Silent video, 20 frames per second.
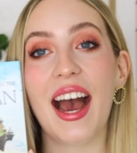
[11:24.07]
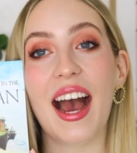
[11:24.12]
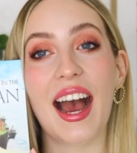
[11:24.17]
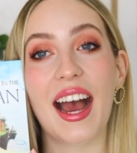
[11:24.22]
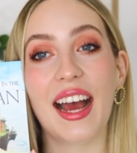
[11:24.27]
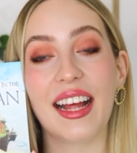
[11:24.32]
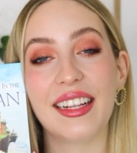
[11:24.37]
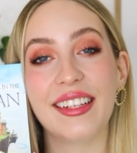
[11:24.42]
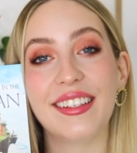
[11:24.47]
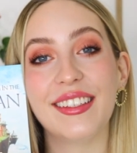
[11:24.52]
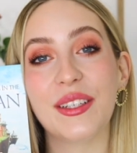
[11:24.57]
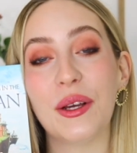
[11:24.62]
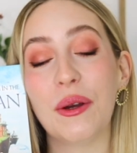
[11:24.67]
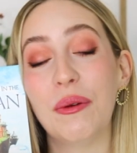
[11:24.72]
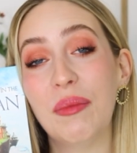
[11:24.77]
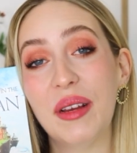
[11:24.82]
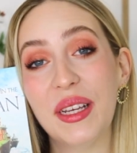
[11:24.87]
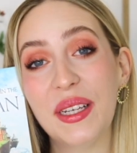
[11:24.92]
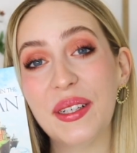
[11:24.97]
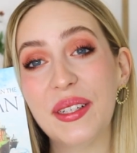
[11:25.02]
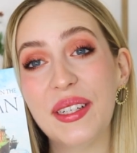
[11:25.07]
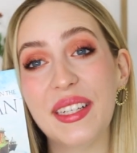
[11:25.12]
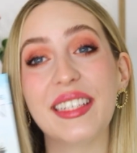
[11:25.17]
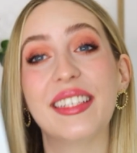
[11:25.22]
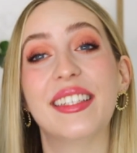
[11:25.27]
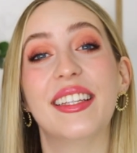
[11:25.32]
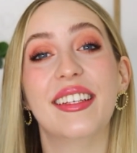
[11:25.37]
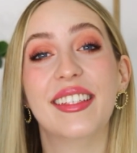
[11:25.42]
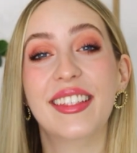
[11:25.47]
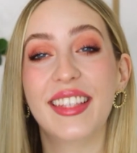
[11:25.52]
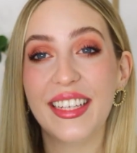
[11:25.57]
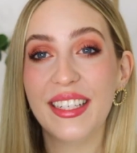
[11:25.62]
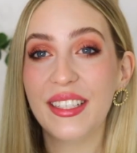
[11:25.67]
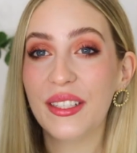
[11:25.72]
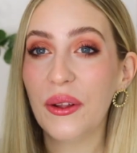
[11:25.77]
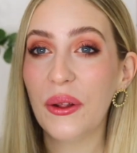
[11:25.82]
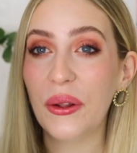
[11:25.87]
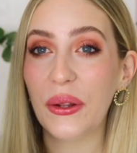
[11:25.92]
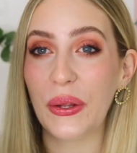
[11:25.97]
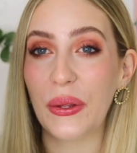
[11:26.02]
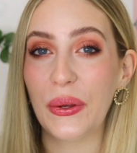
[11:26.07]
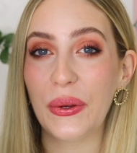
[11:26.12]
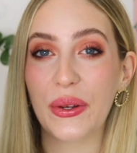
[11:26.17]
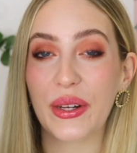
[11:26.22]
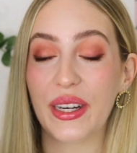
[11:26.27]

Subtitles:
And oh my goodness, does this not look